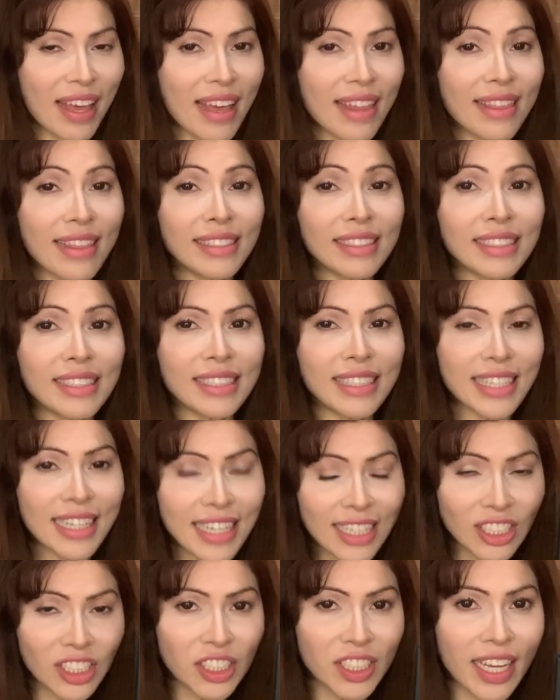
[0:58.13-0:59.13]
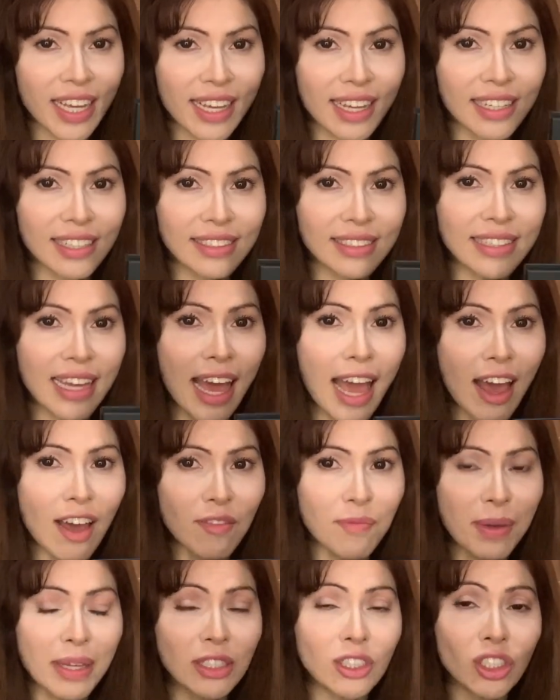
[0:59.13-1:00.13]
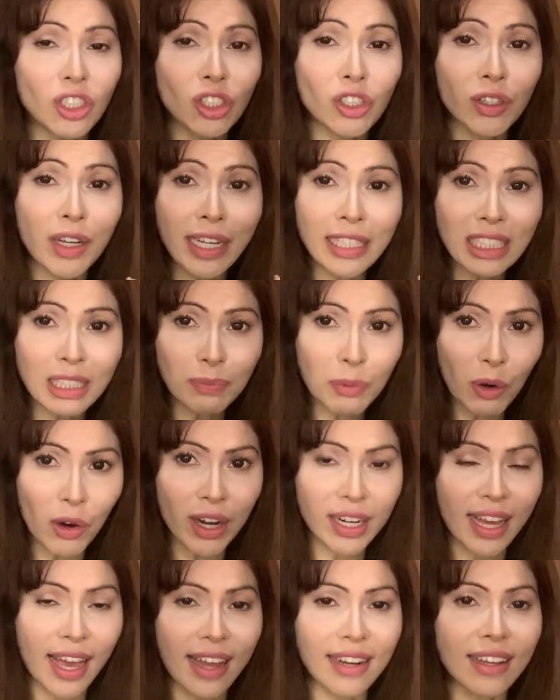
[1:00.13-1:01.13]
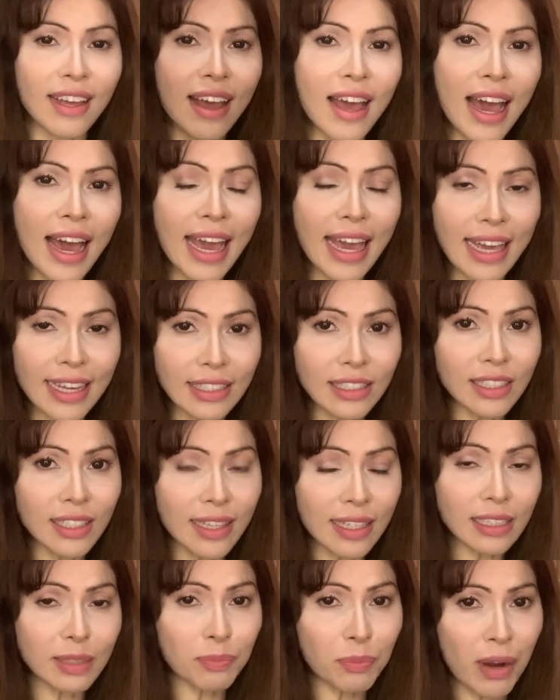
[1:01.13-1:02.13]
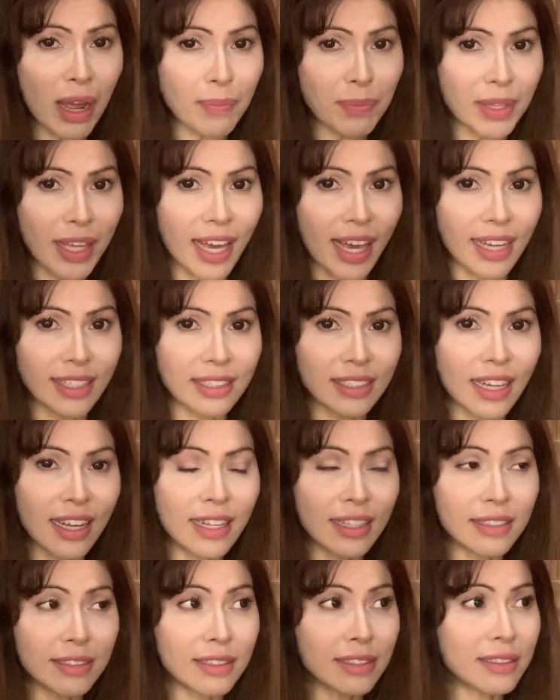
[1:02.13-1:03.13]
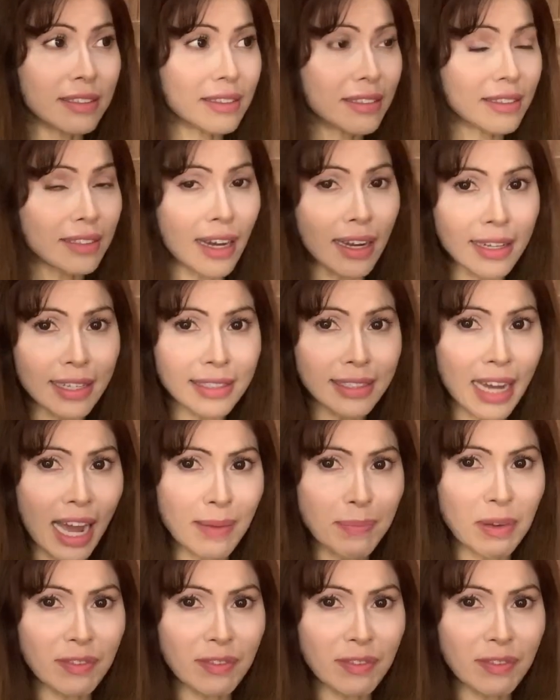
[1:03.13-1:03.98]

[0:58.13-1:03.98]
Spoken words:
The teachings that have been transported into this prep kit, study type